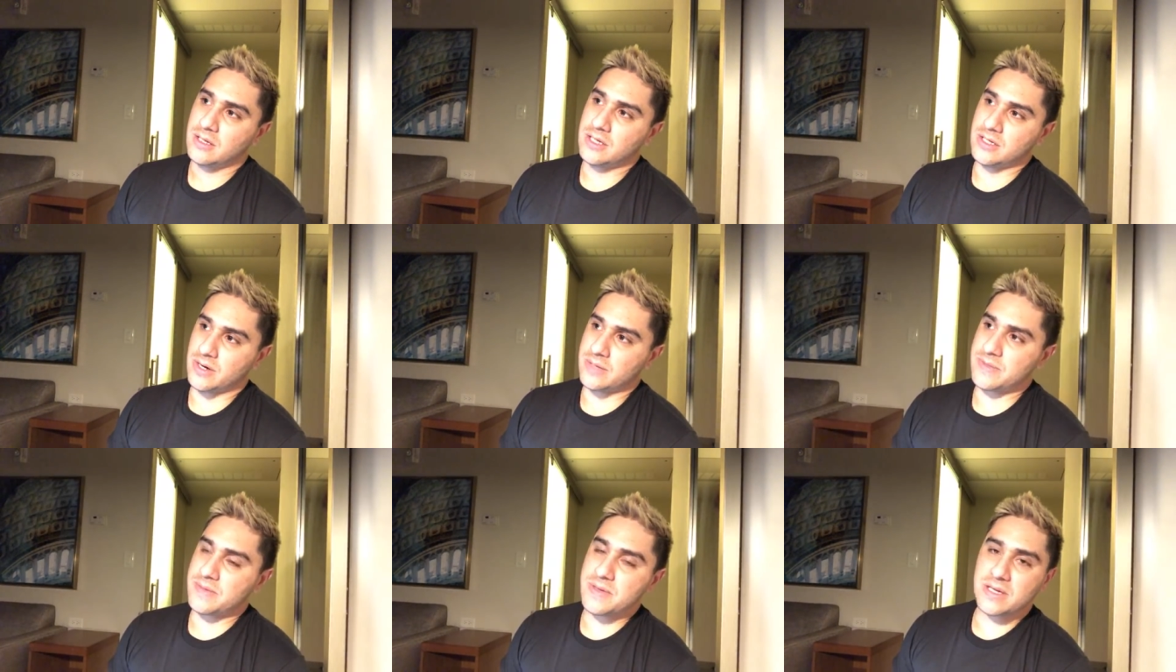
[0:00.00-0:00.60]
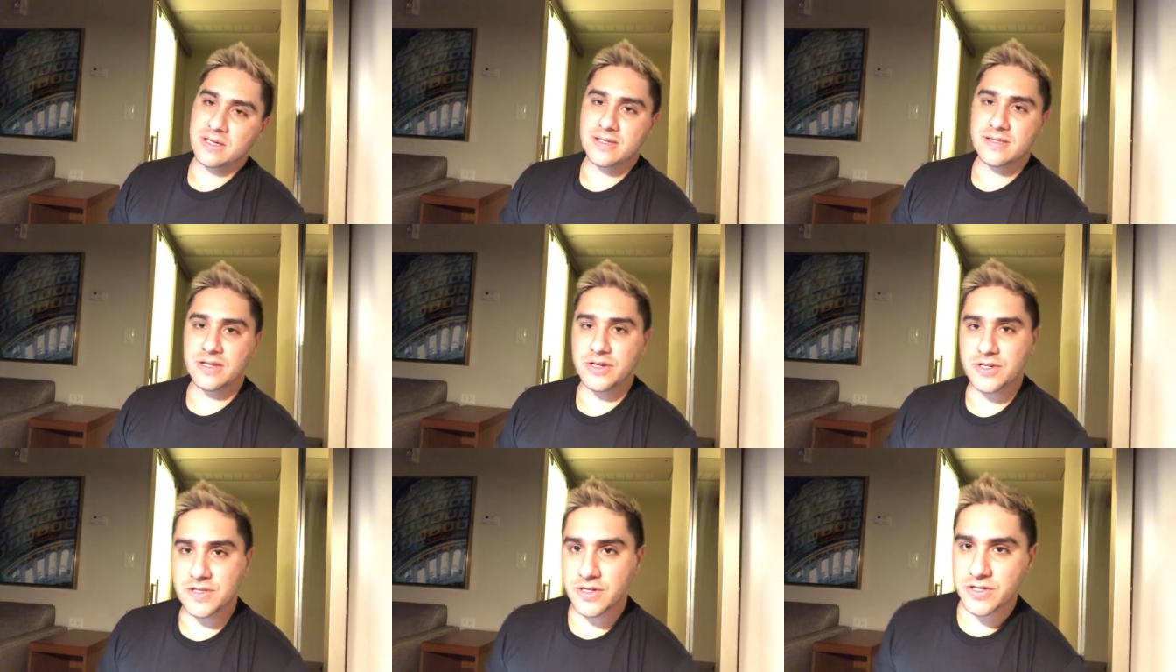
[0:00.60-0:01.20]
You know what I mean? Because
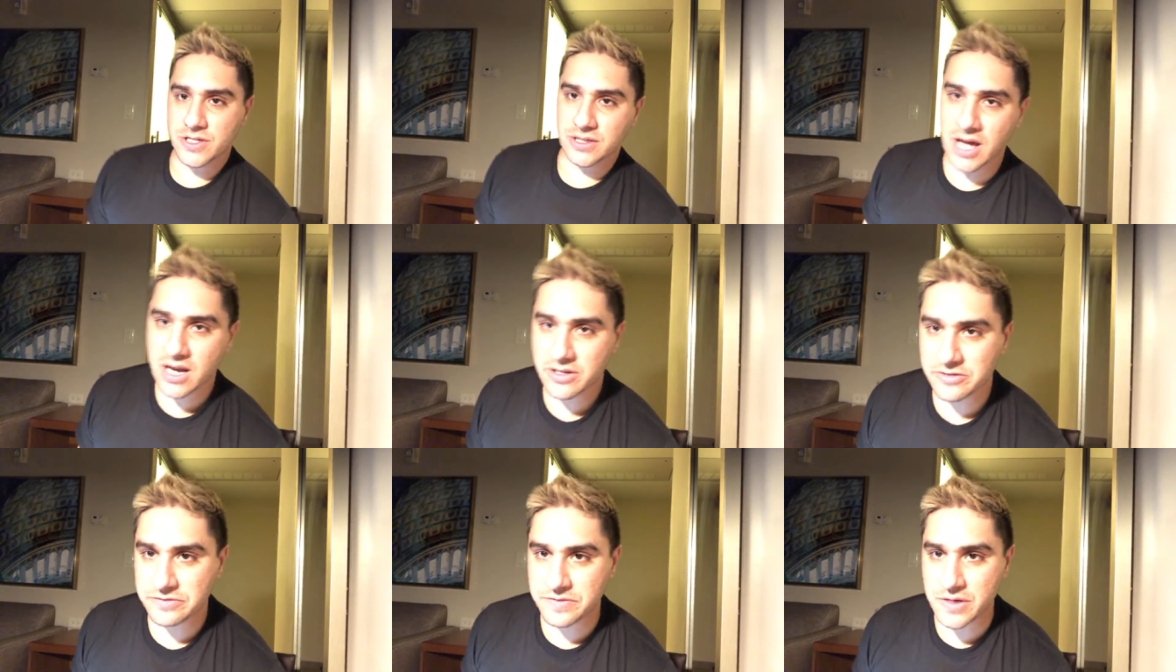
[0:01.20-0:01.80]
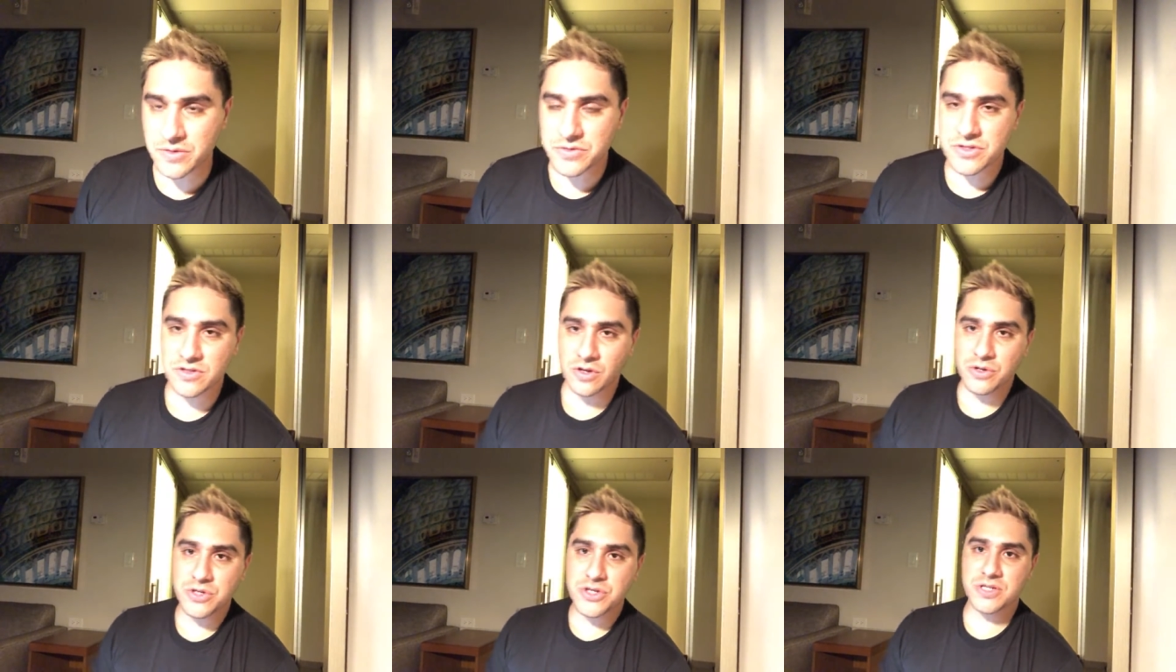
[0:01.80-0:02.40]
there's a lot of,
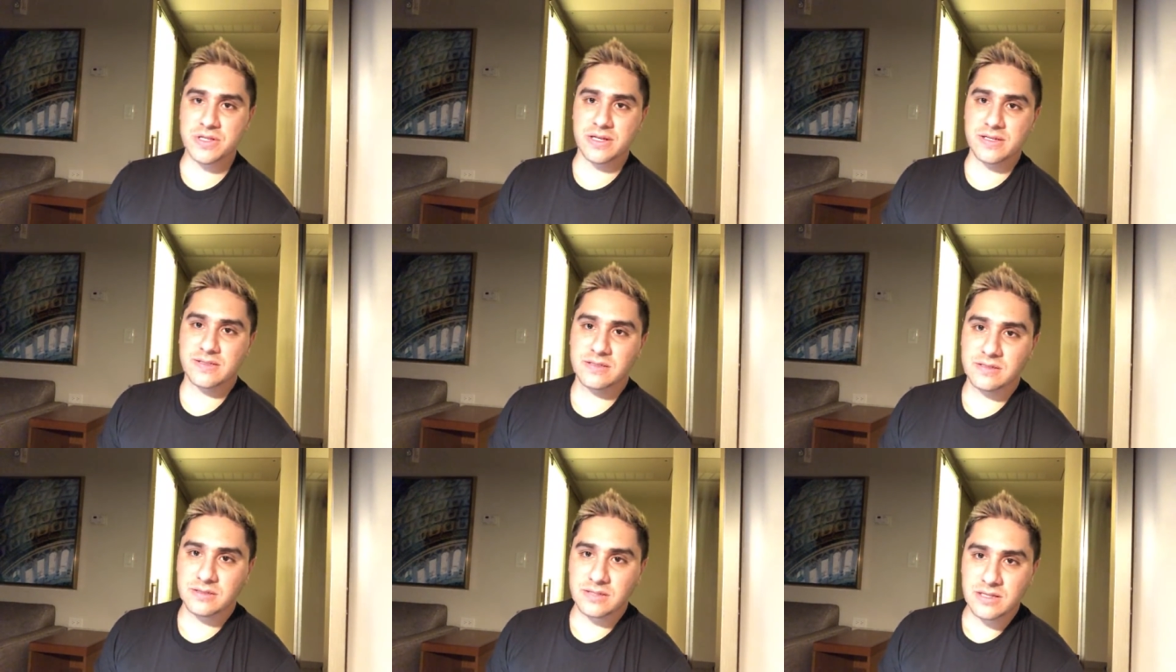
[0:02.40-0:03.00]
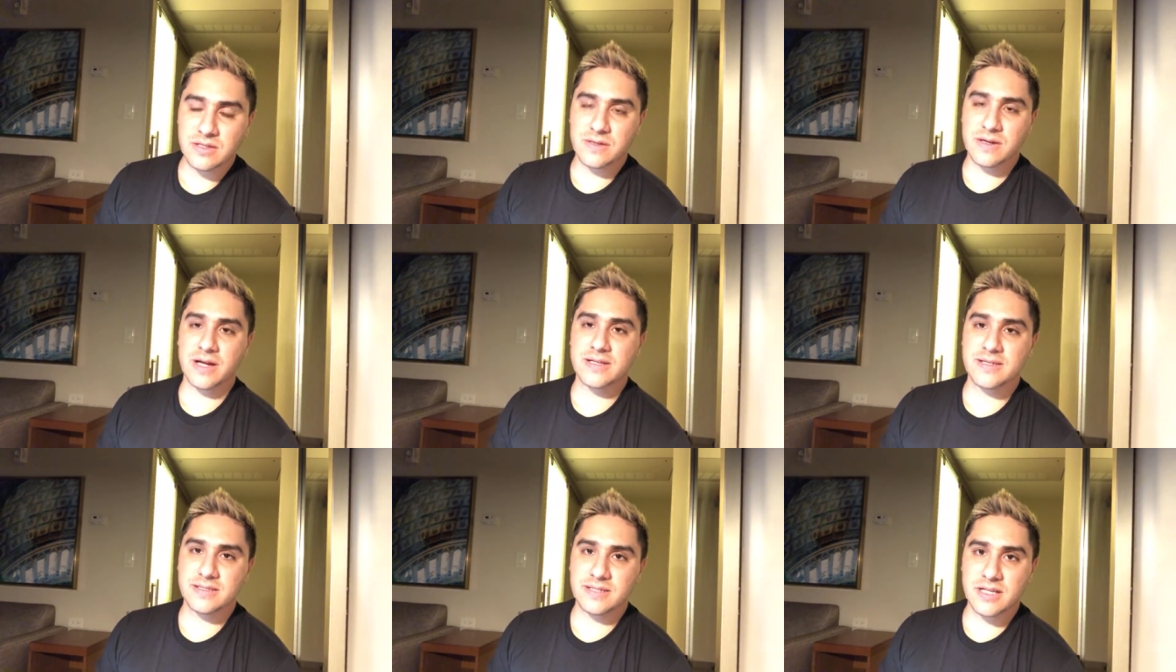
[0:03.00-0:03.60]
socialists in the
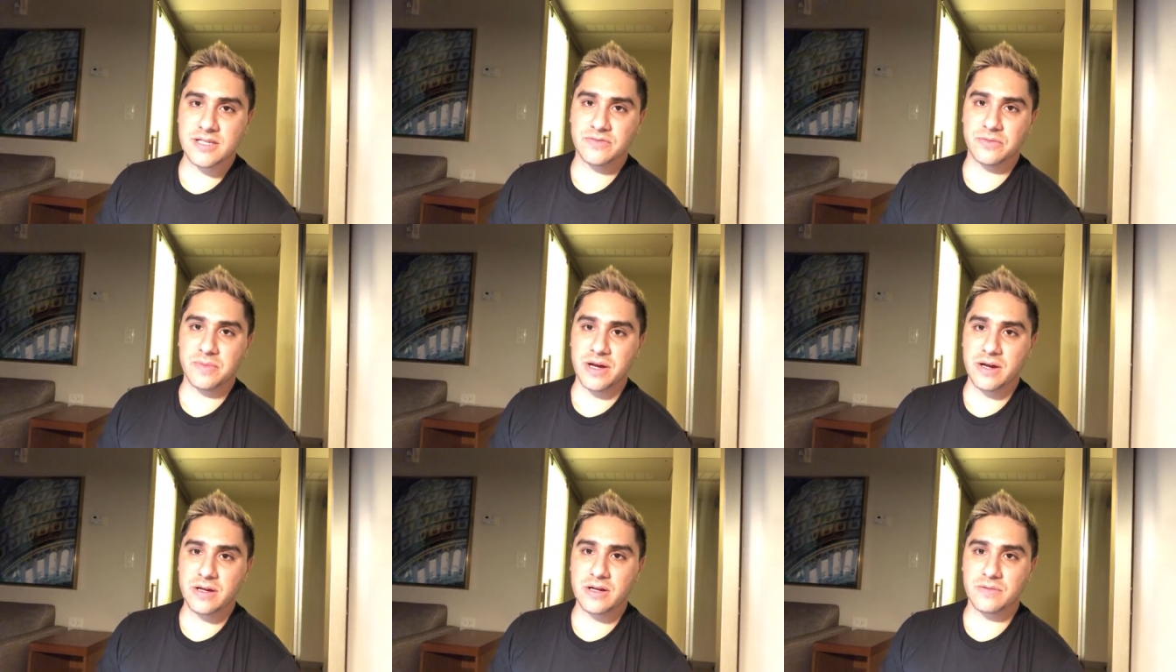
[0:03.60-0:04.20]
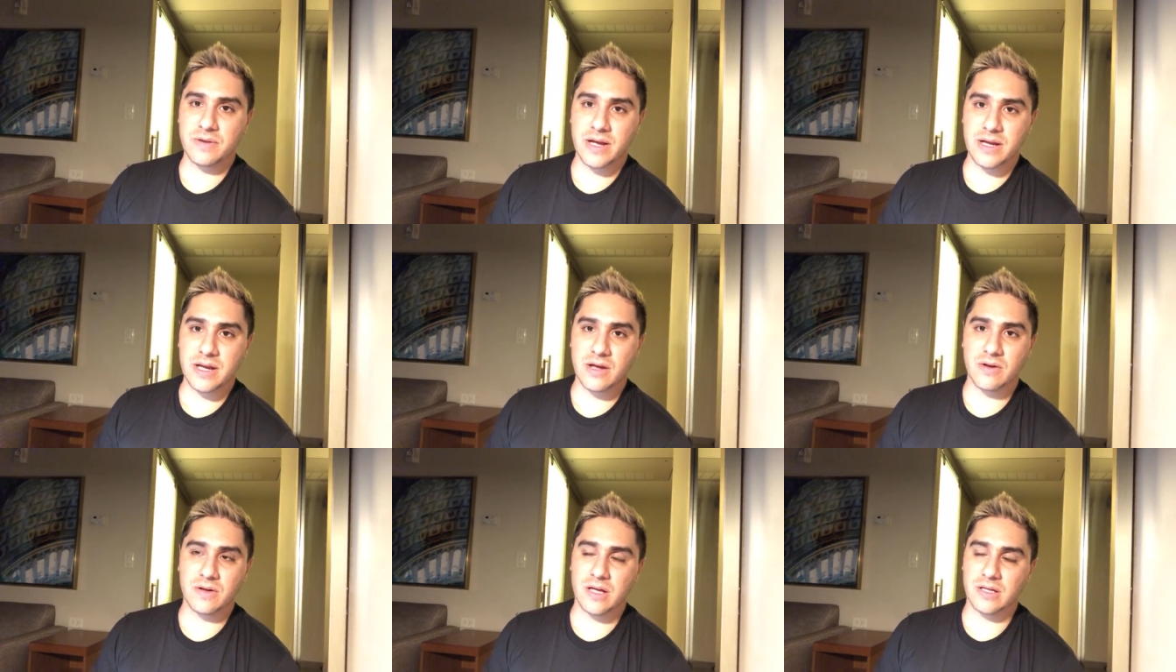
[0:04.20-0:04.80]
United States of America right
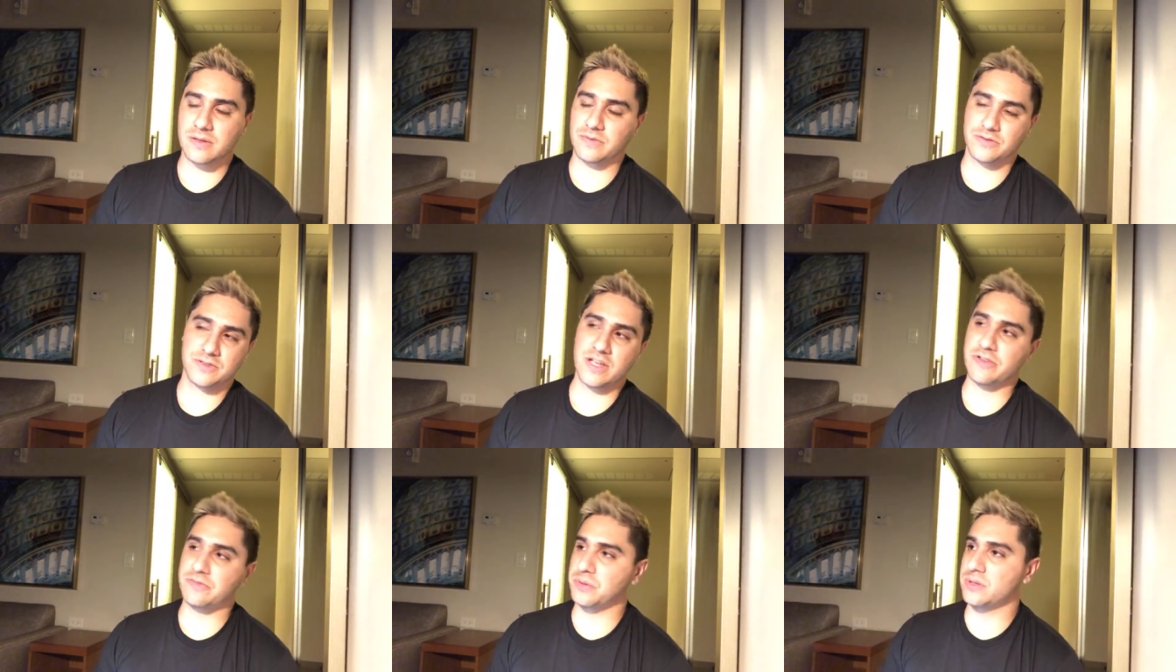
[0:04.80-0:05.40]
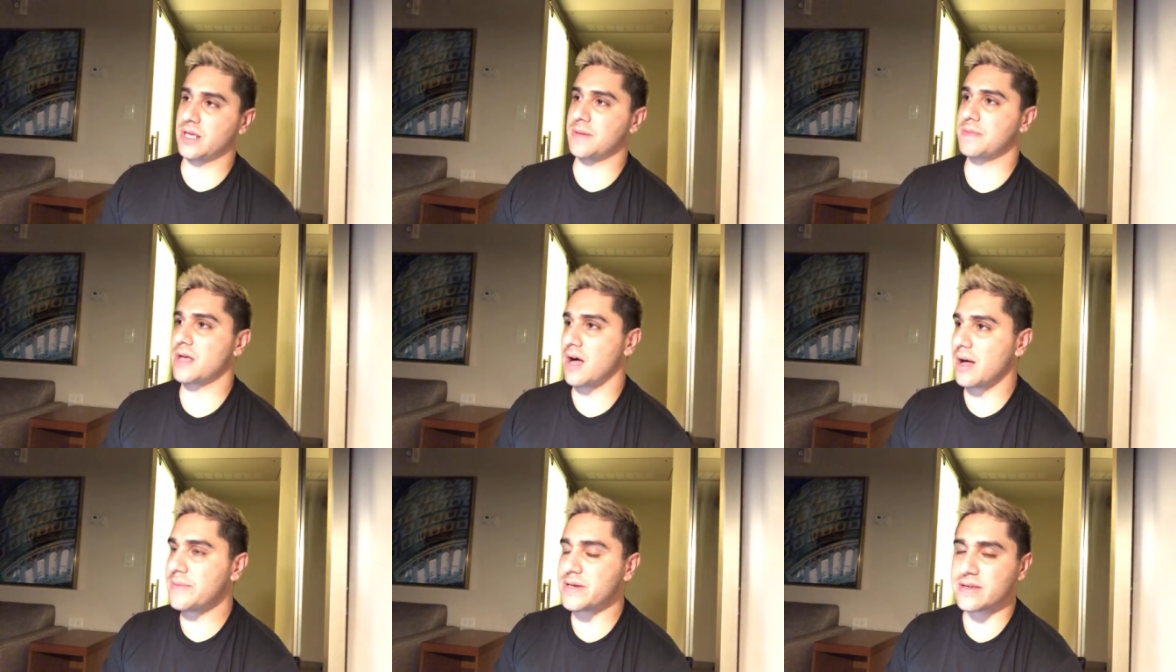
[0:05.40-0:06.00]
now, self-proclaimed
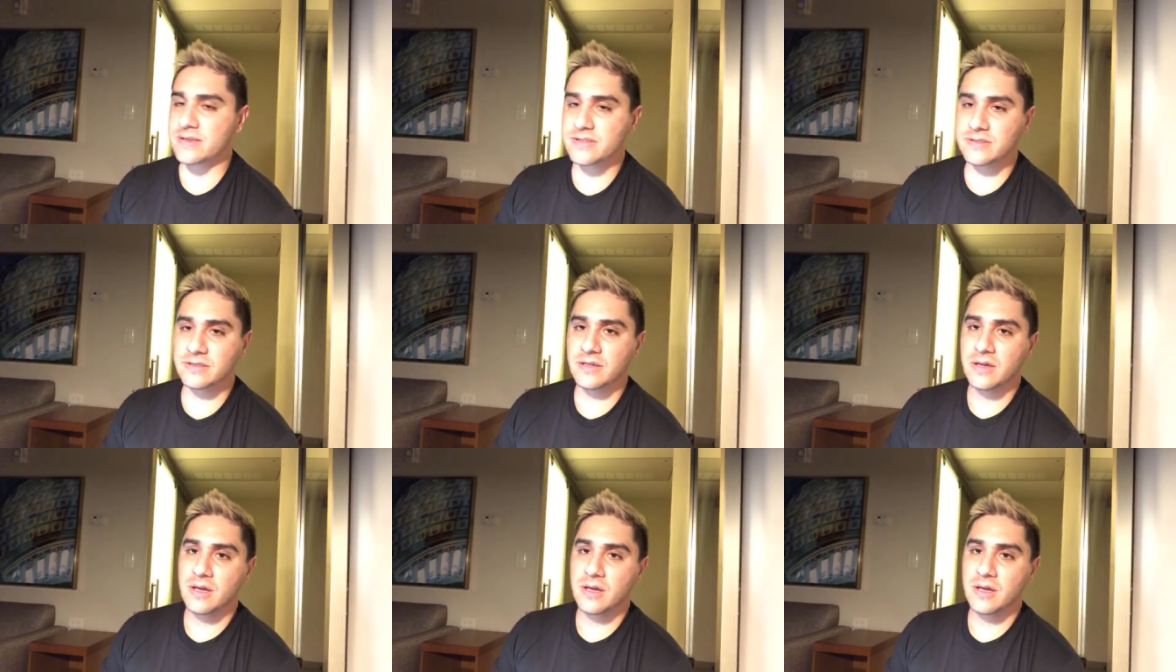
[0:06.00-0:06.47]
communists,